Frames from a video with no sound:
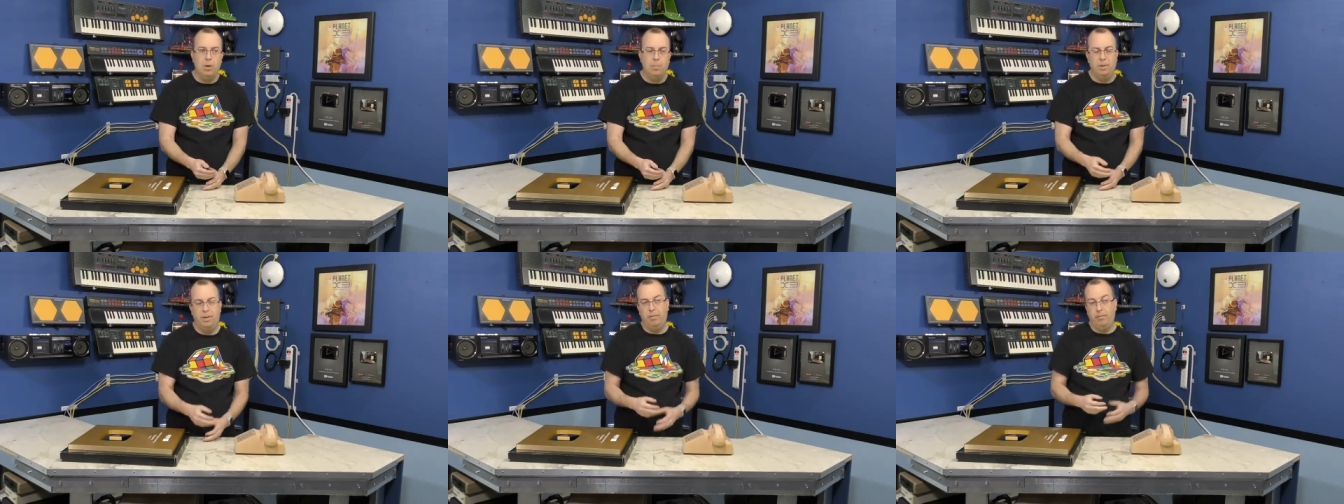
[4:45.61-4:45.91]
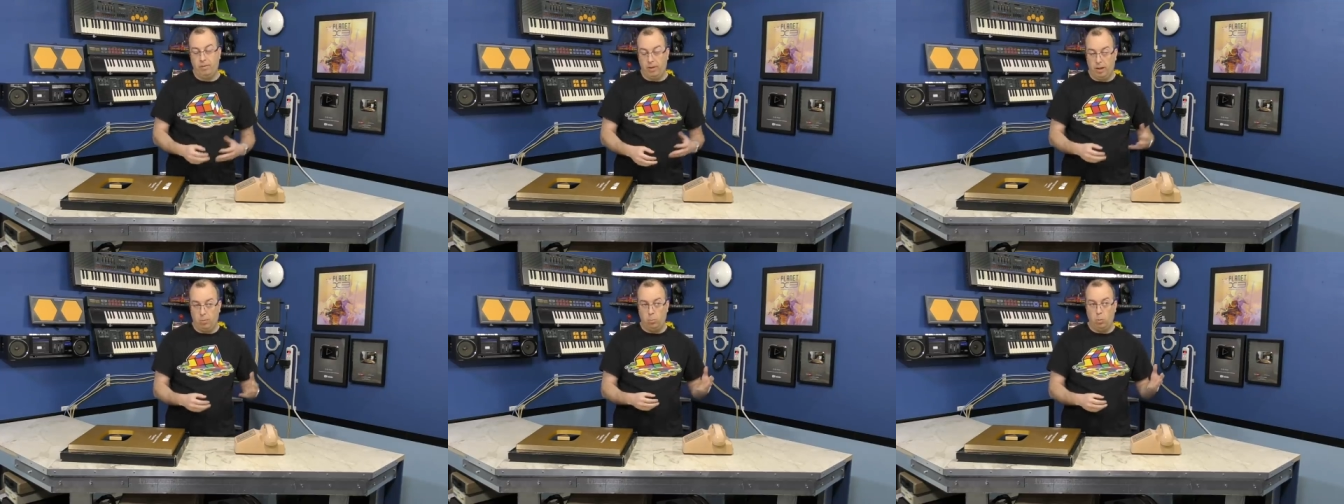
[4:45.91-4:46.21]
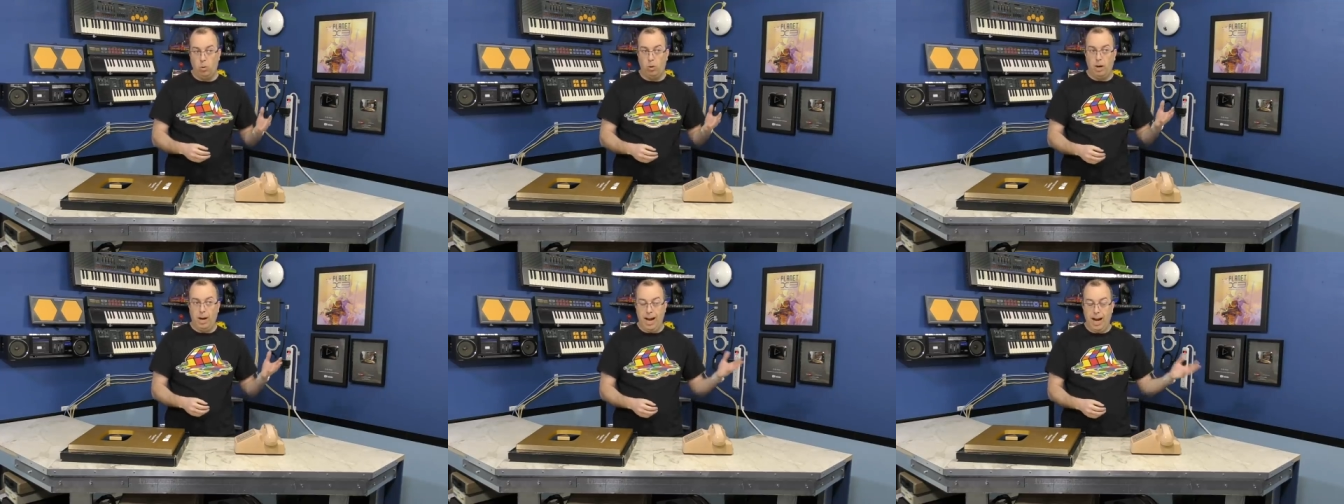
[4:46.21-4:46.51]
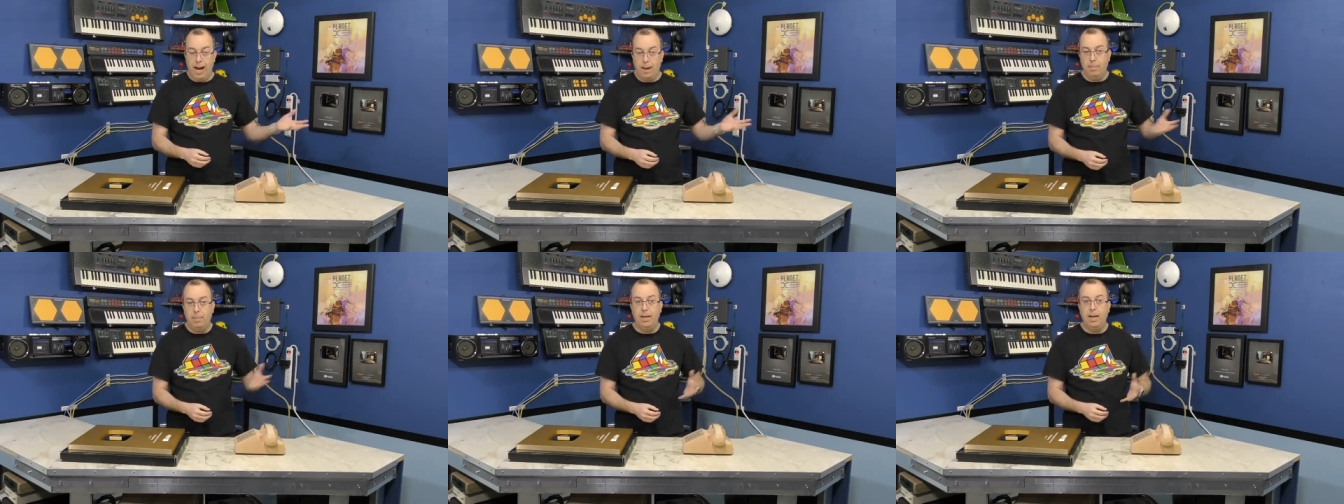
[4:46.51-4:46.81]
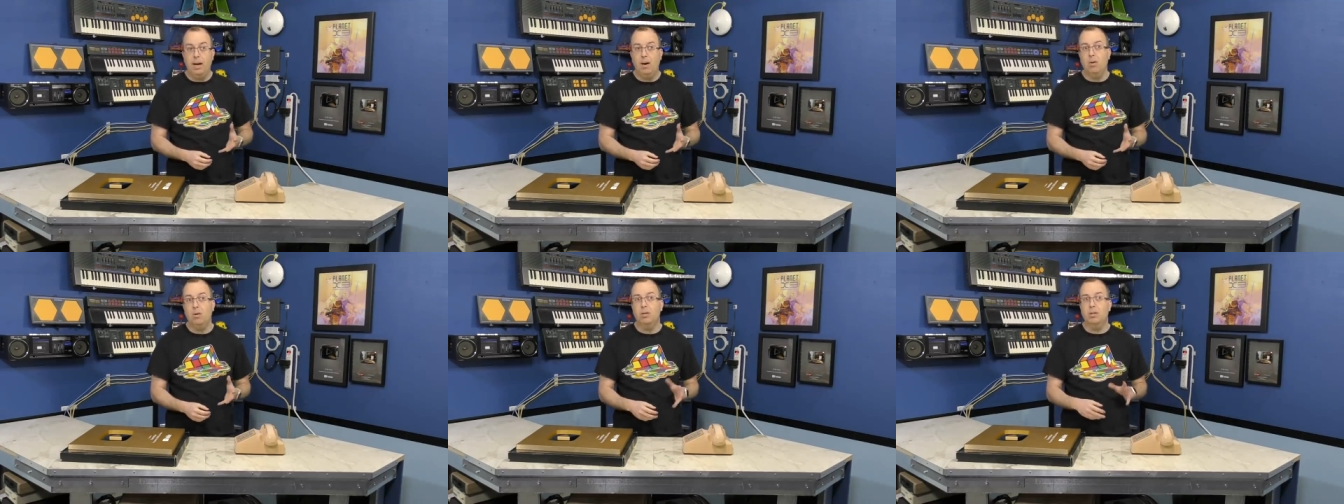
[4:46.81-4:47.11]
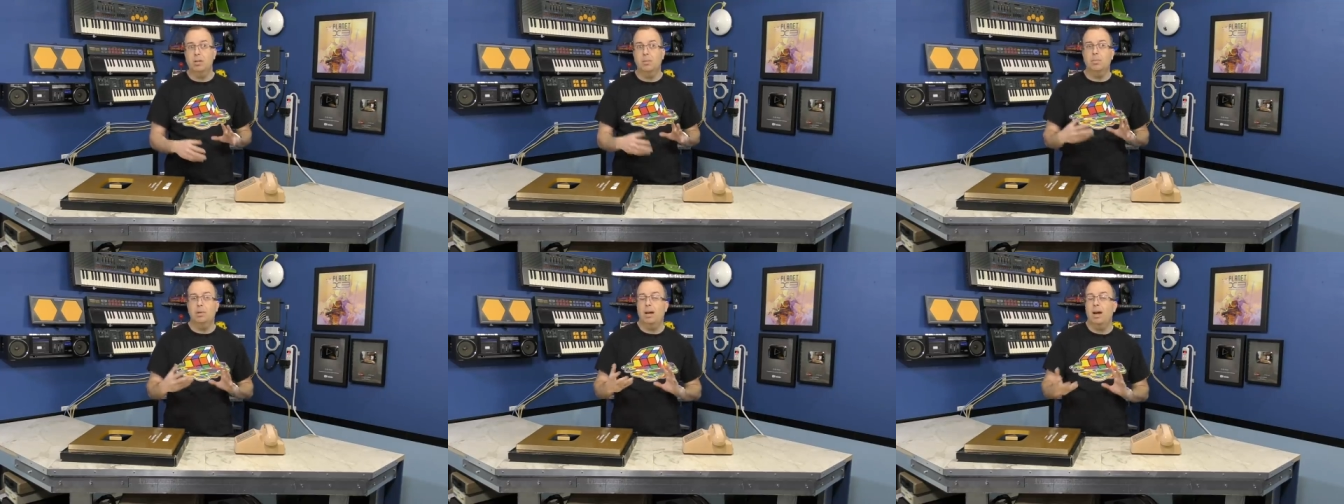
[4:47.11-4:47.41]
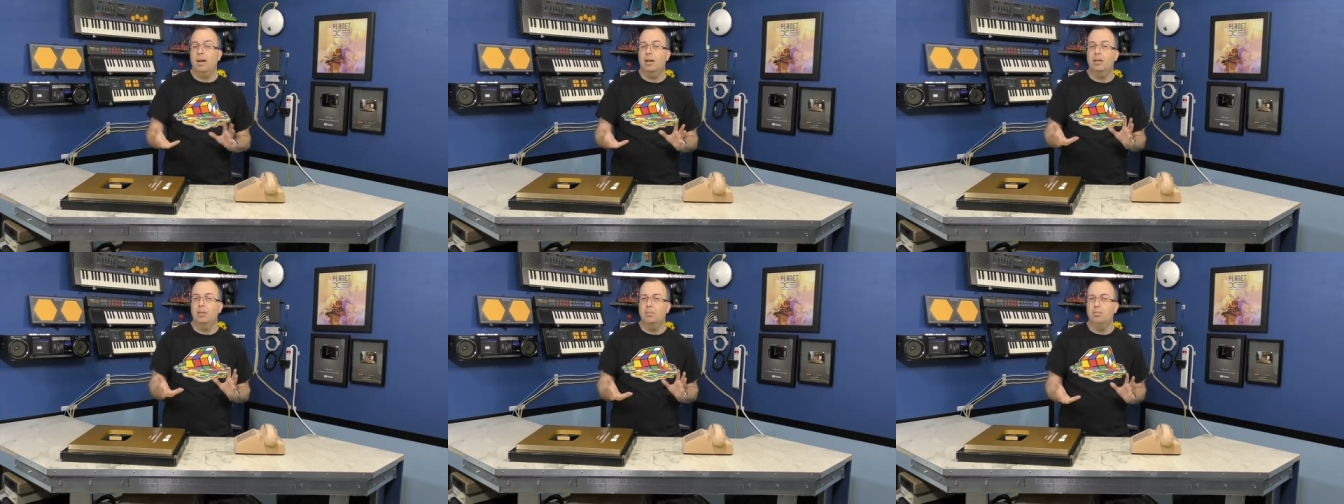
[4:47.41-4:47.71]
I mean, if like were a hand me down or something,
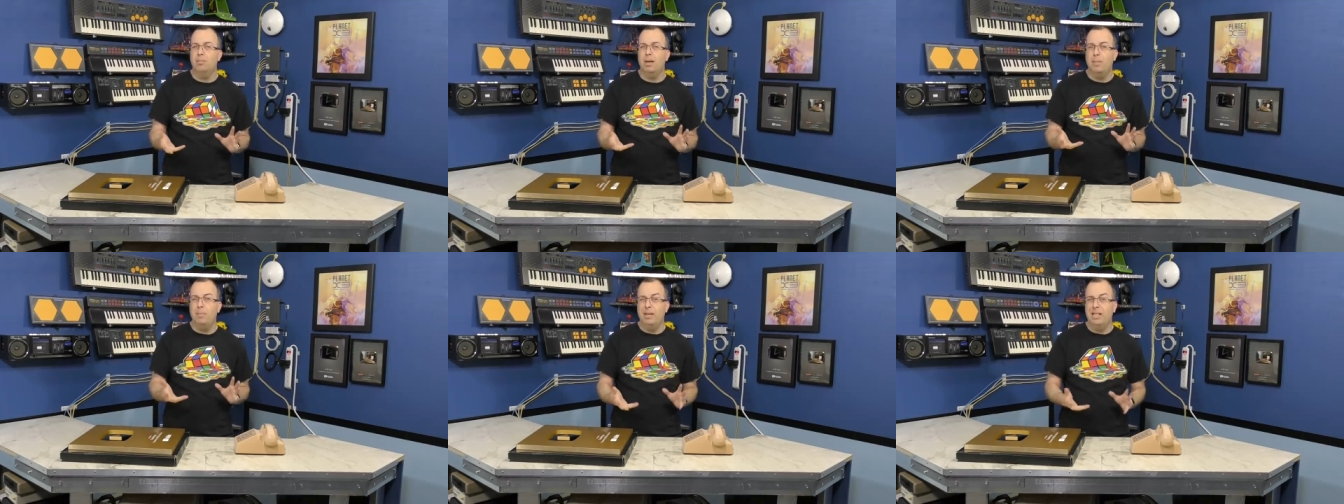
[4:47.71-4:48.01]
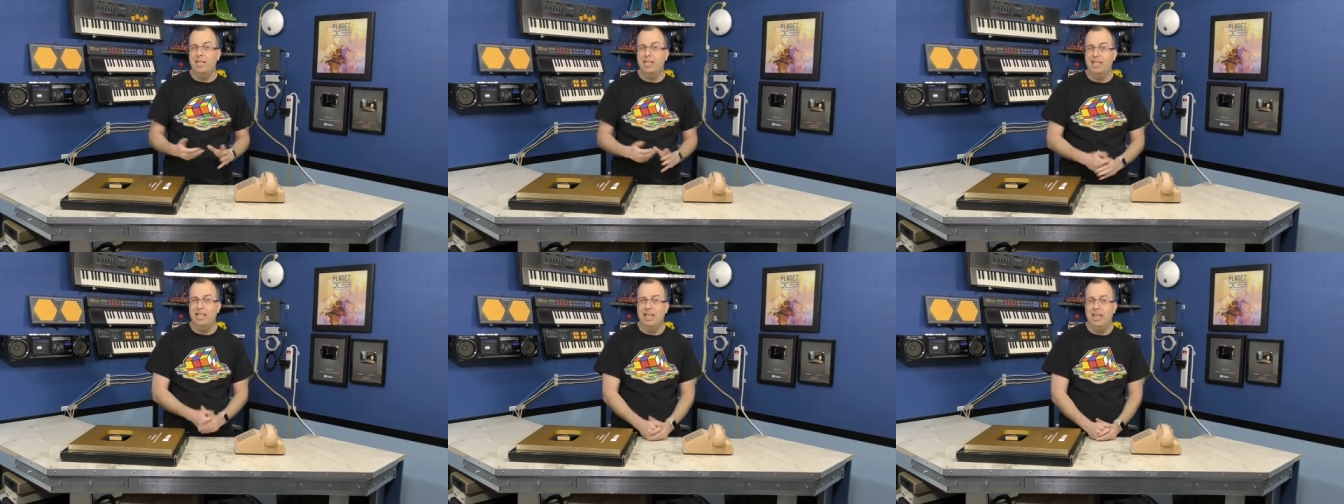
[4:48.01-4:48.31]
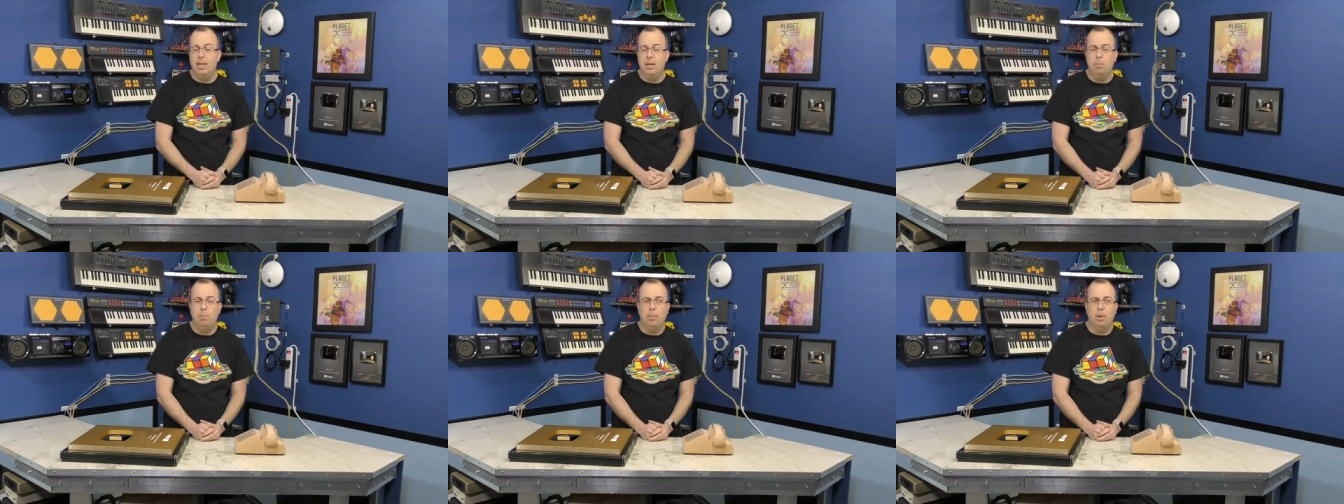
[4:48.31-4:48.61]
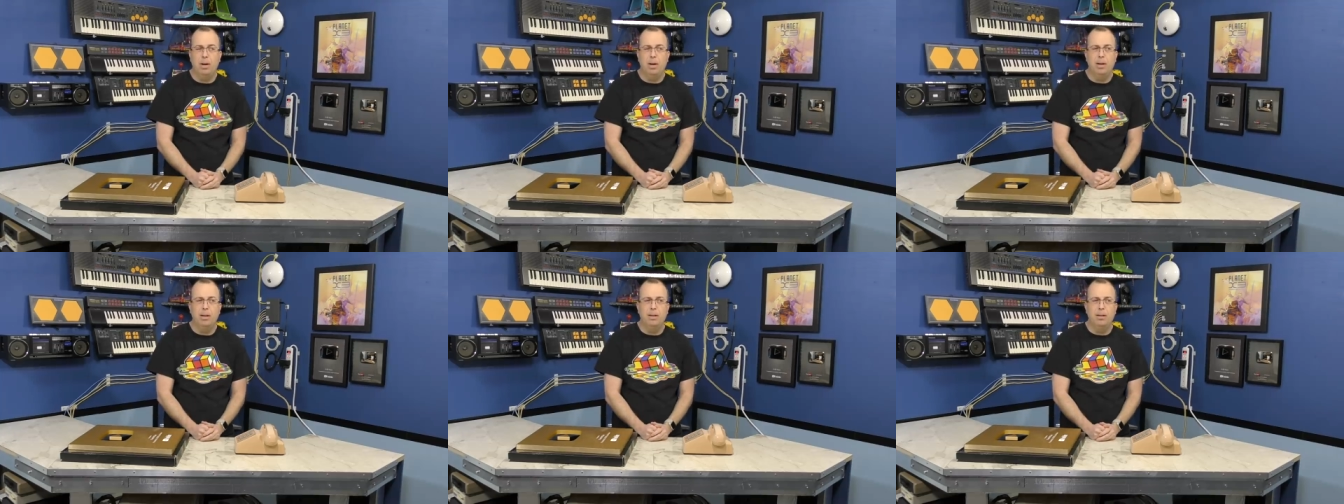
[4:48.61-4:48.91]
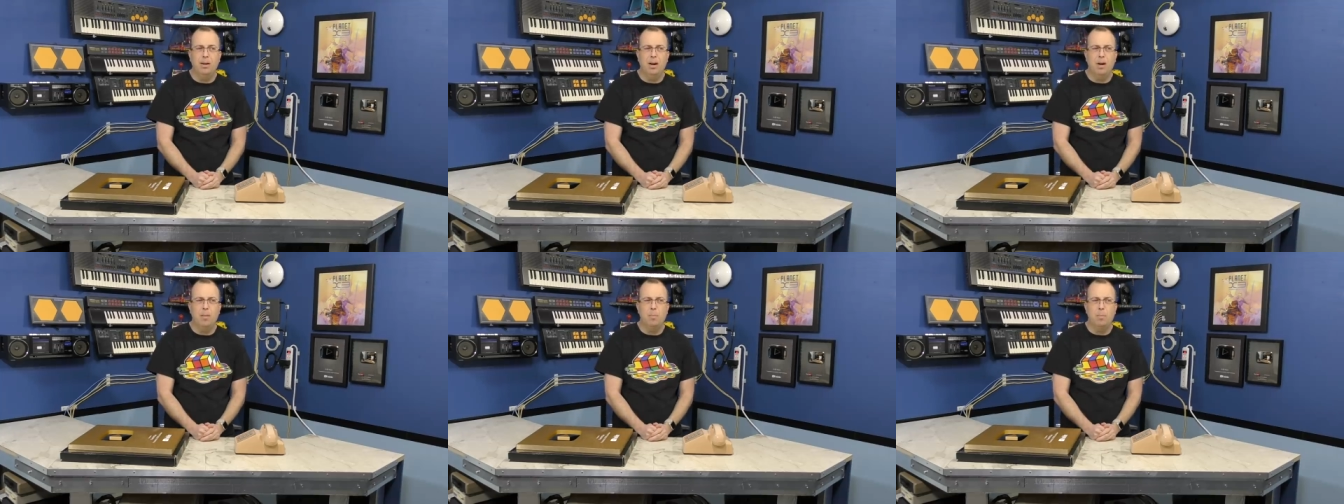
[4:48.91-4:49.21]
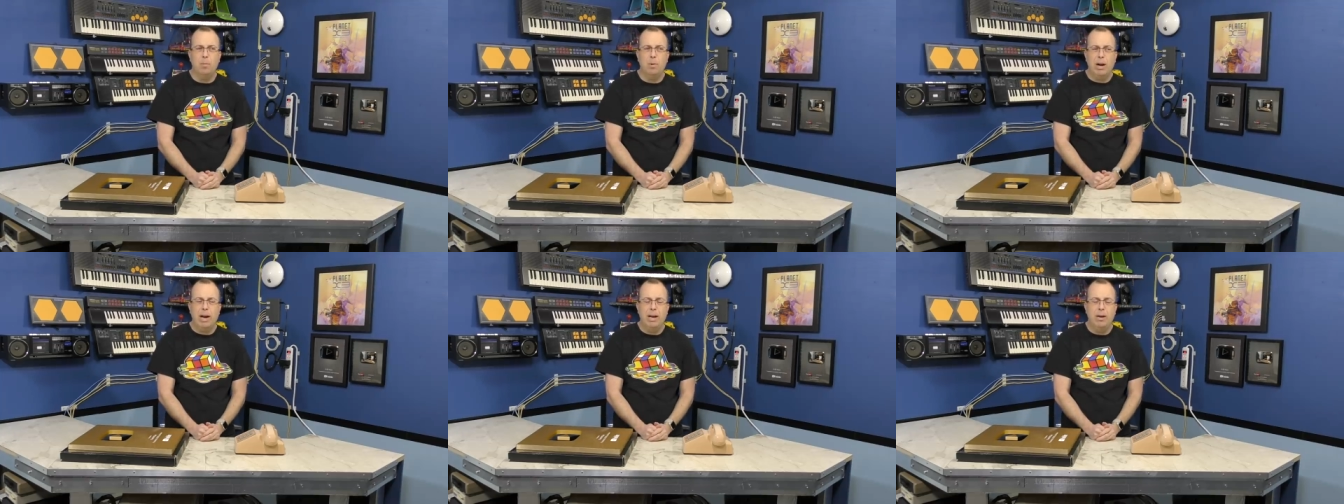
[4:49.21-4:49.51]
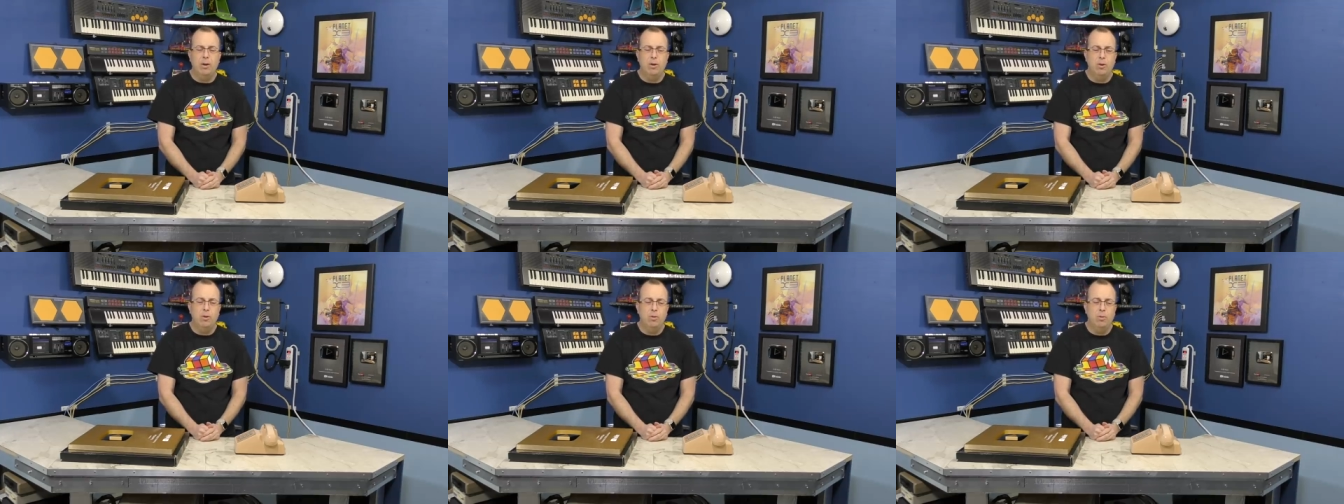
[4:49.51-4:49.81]
I could maybe see, but not
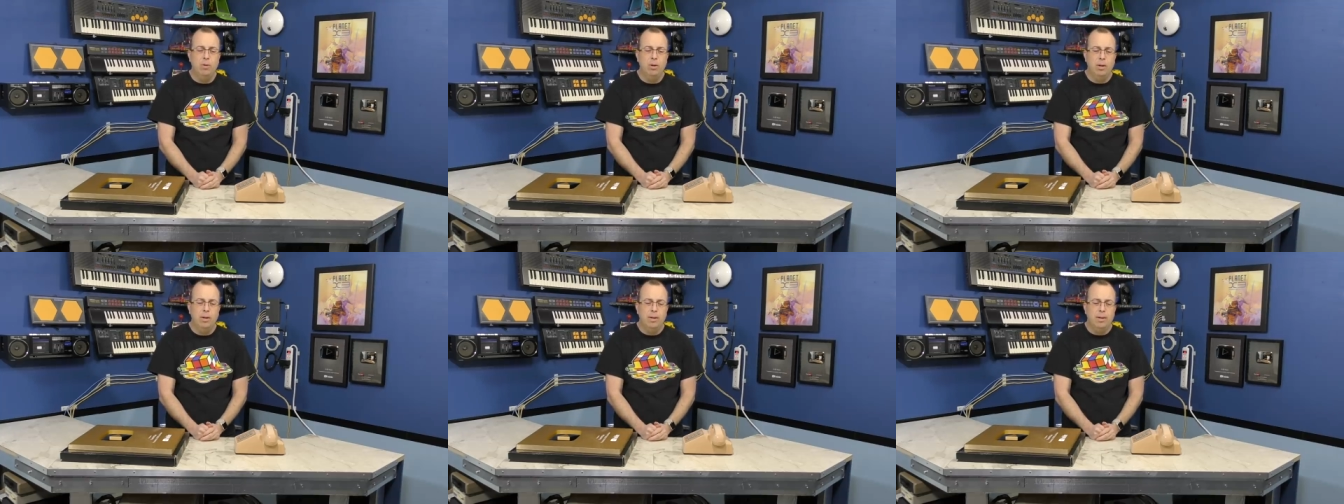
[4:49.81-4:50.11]
brand new.